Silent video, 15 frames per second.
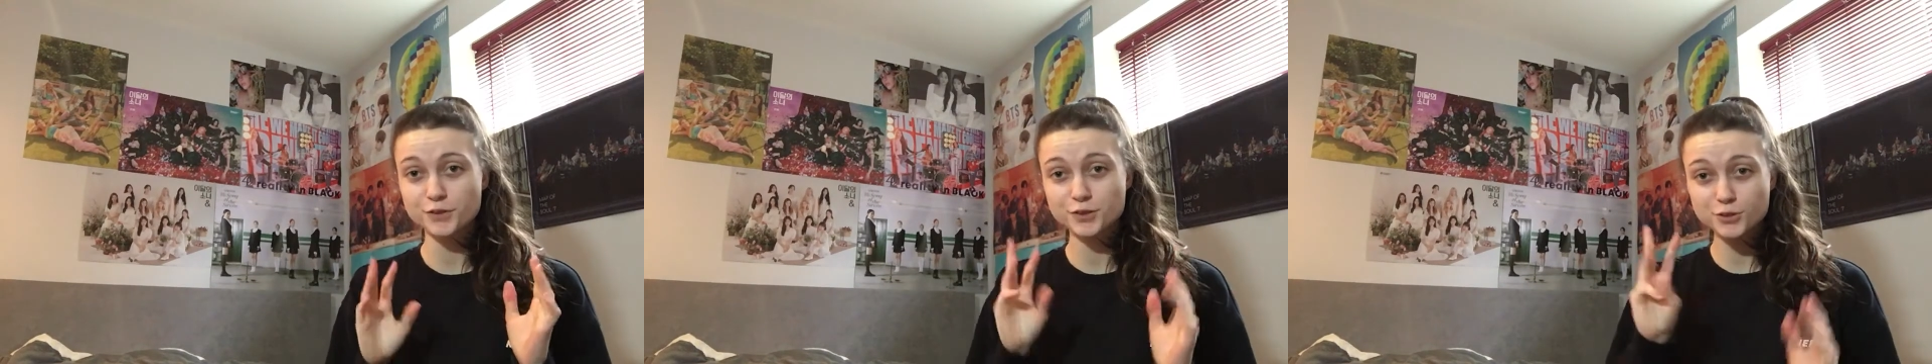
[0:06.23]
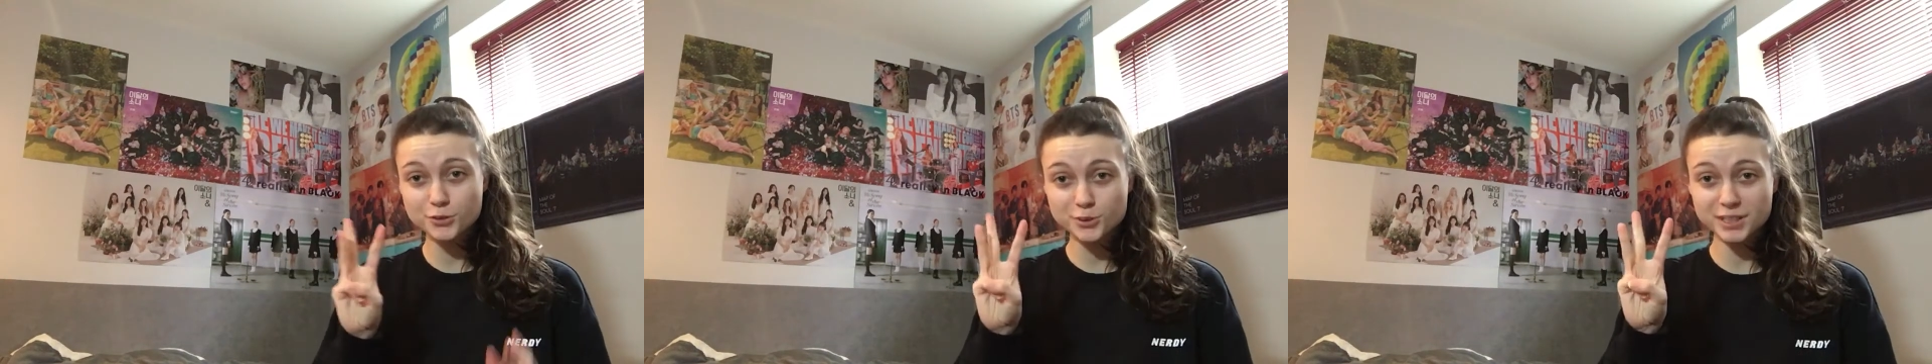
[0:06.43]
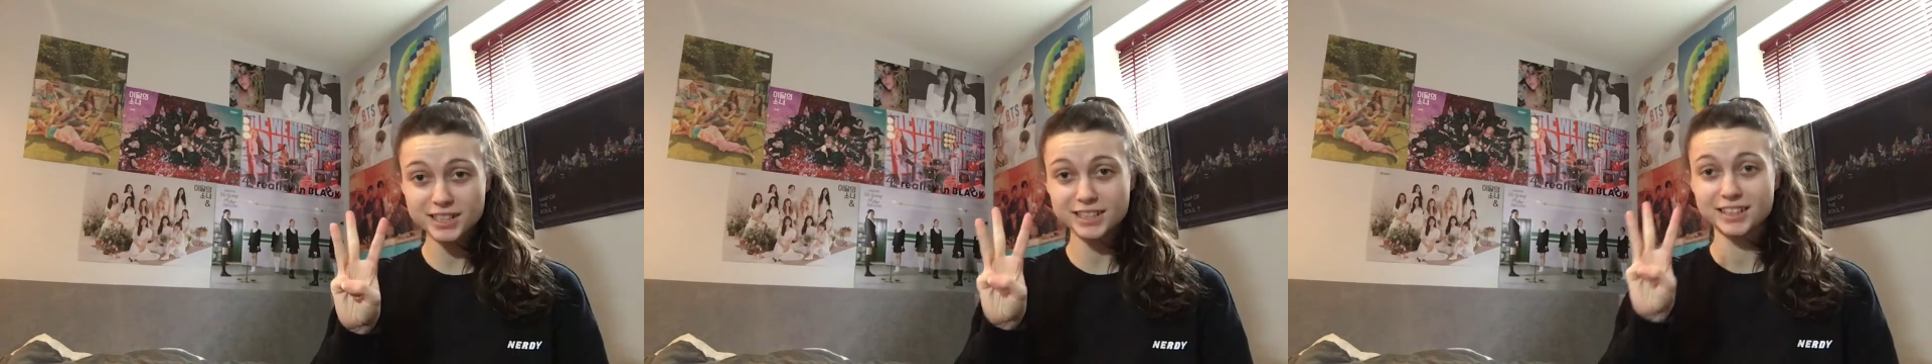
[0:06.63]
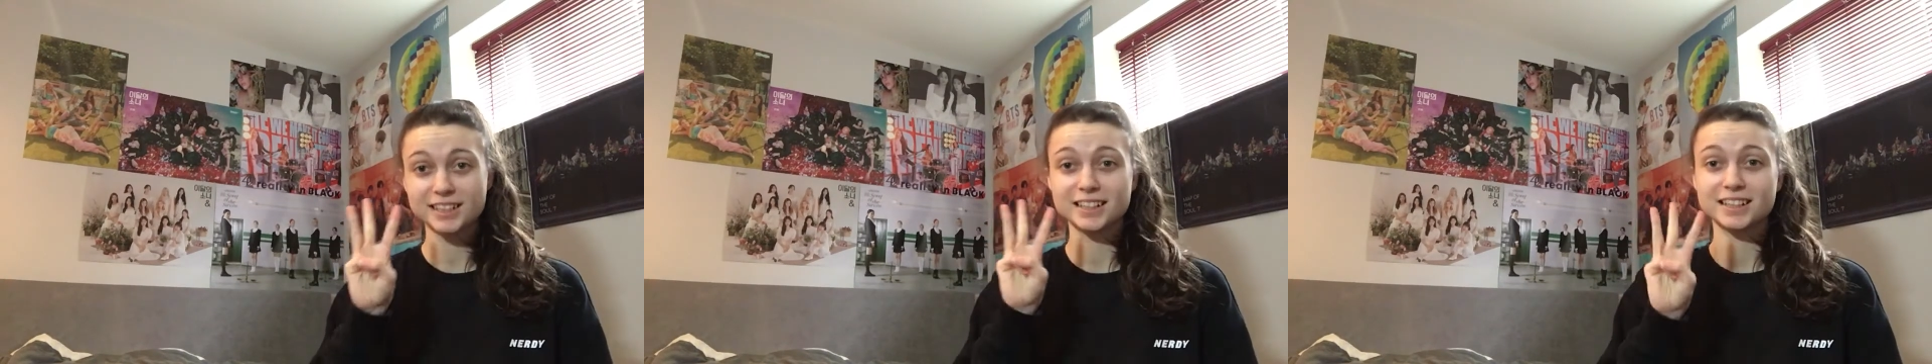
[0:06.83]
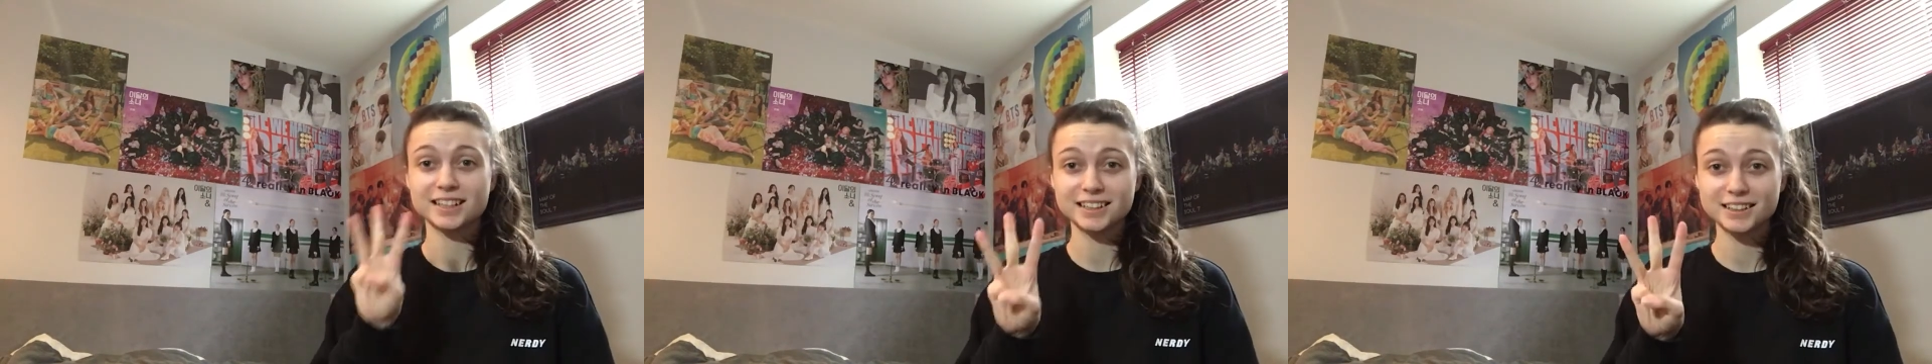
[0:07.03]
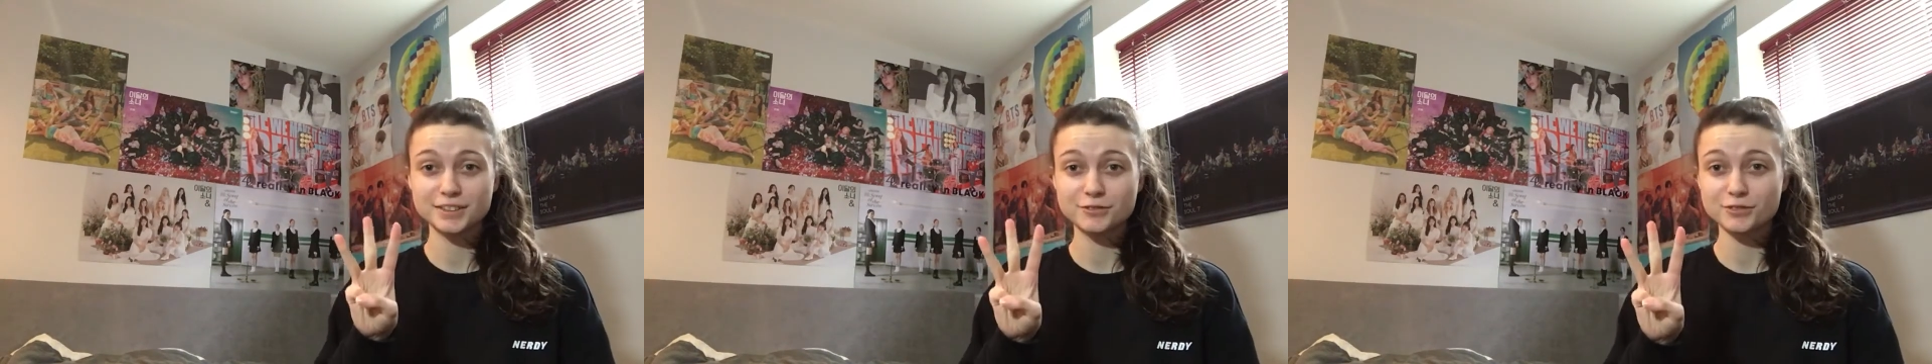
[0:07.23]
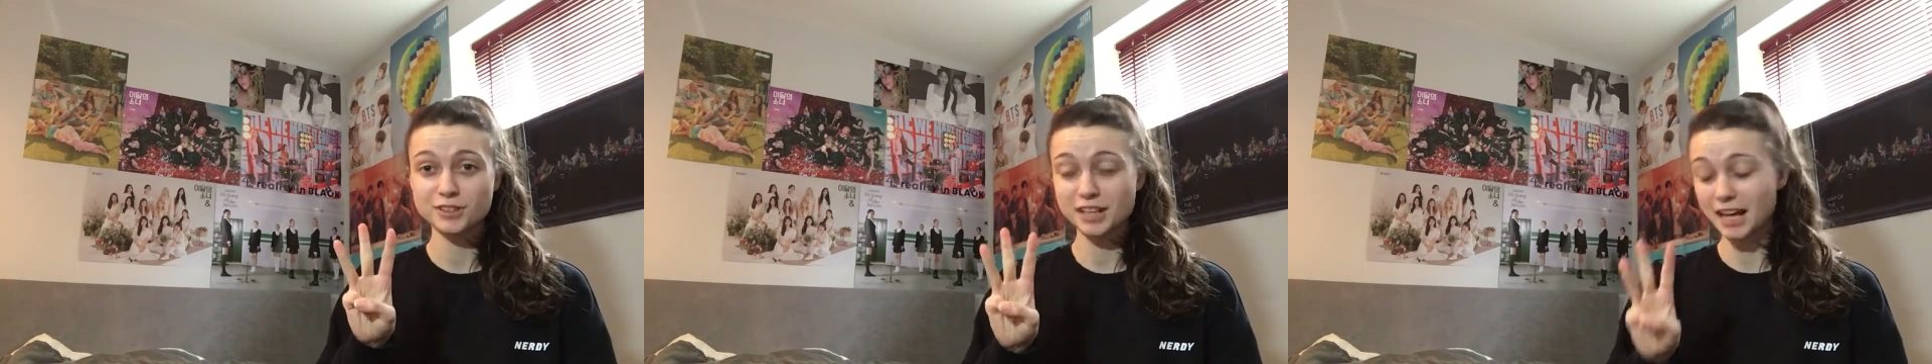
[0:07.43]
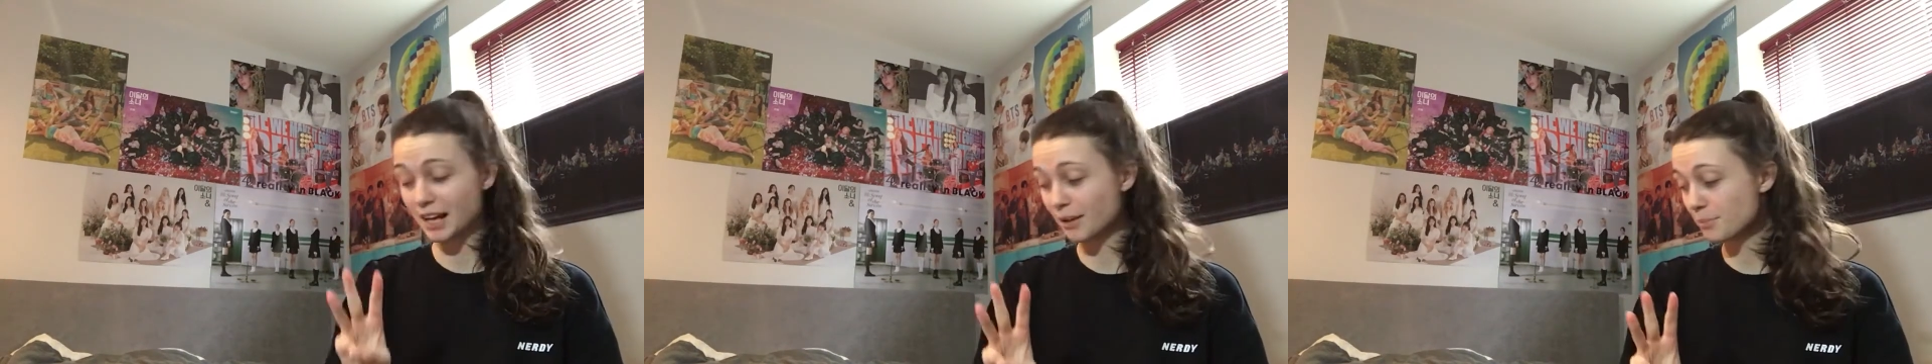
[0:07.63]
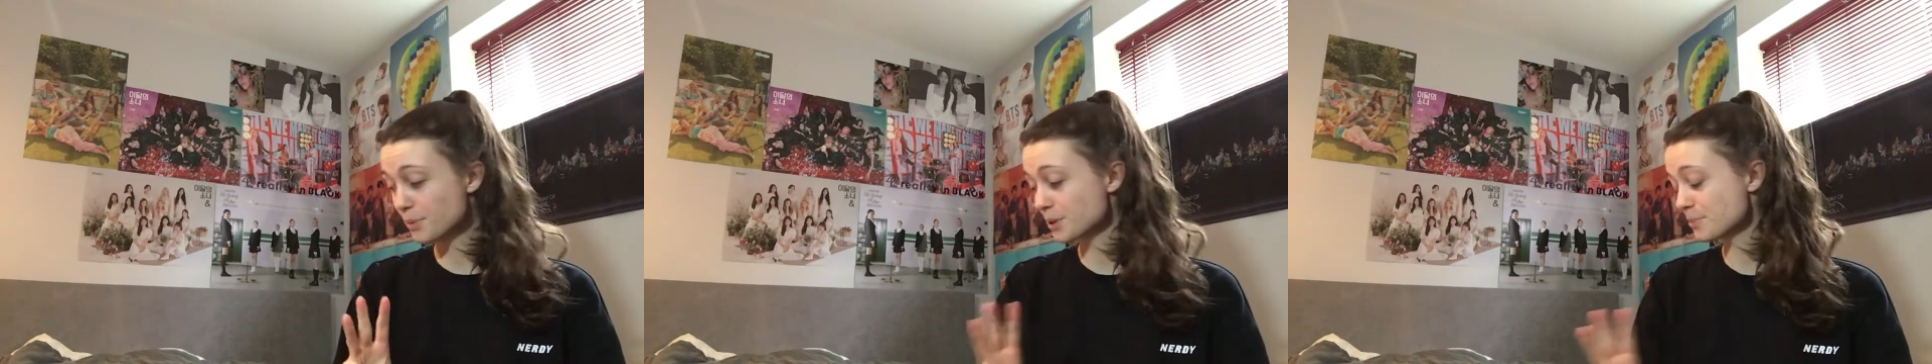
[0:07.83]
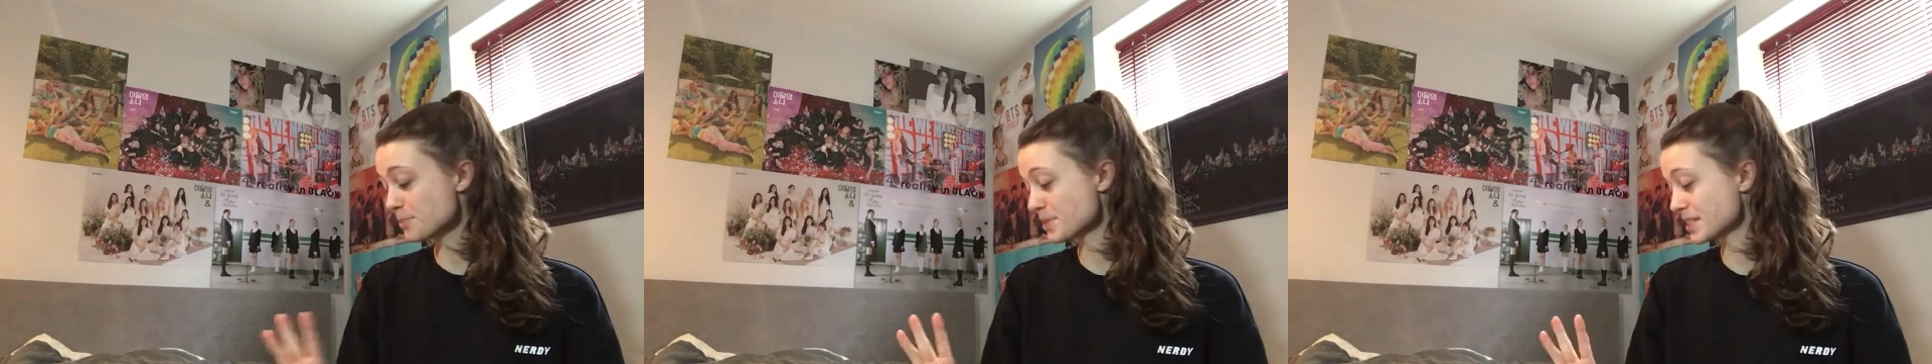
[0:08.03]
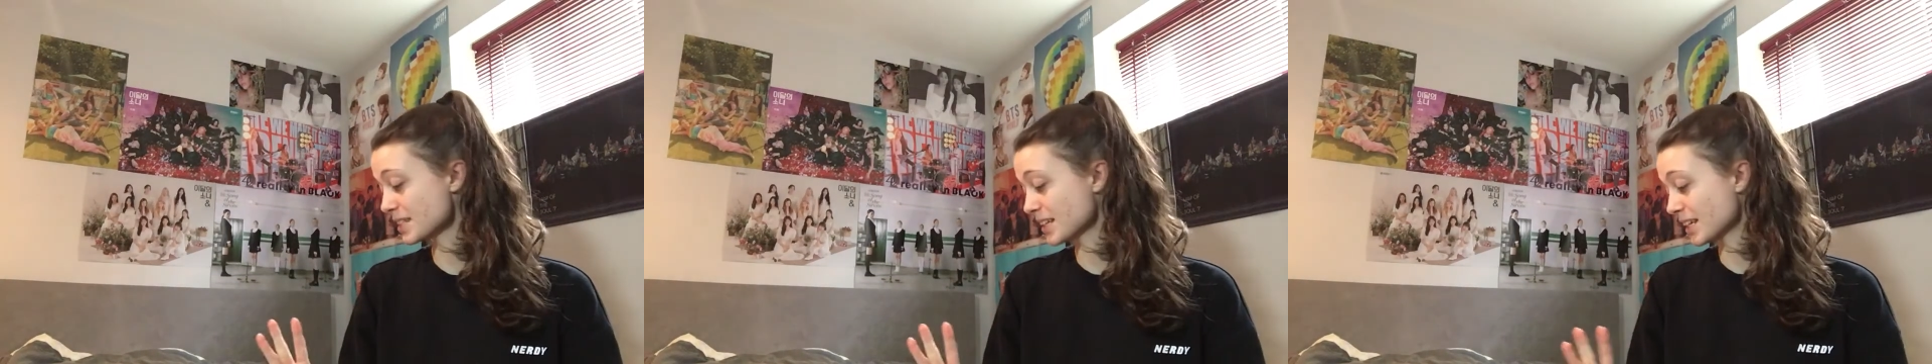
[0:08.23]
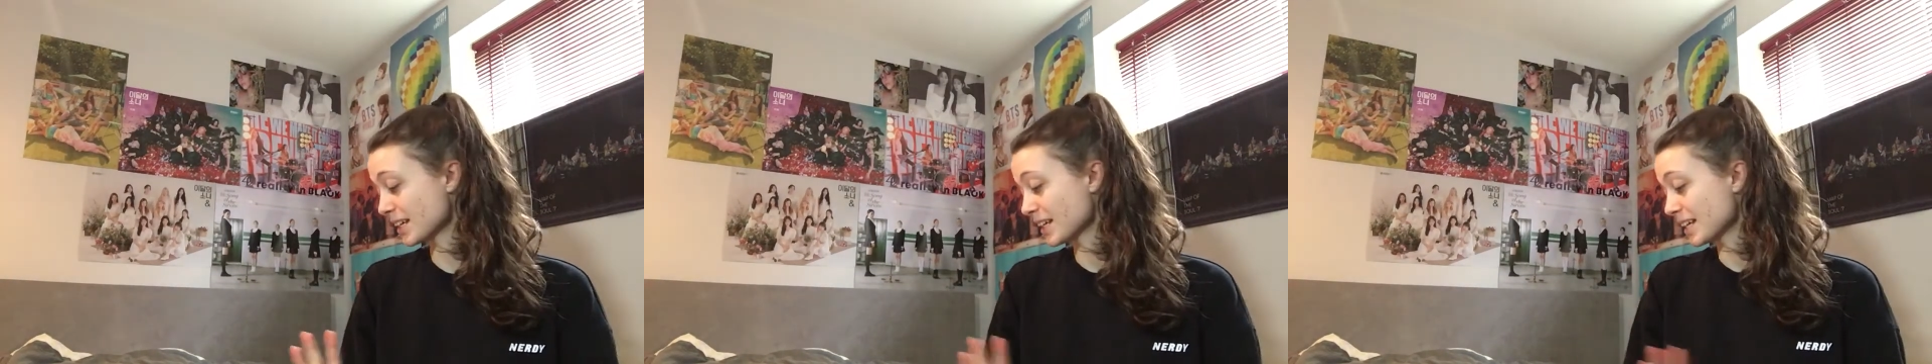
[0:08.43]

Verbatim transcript: three different albums.